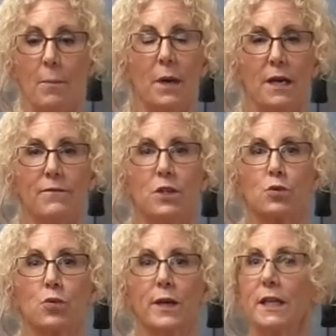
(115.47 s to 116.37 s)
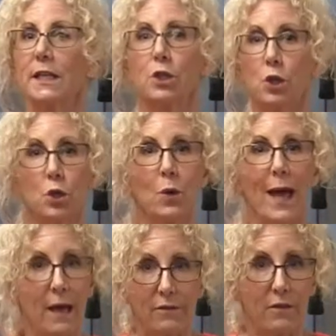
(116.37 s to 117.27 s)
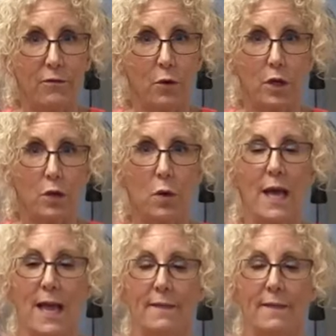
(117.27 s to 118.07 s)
but if it's really too heavy for you,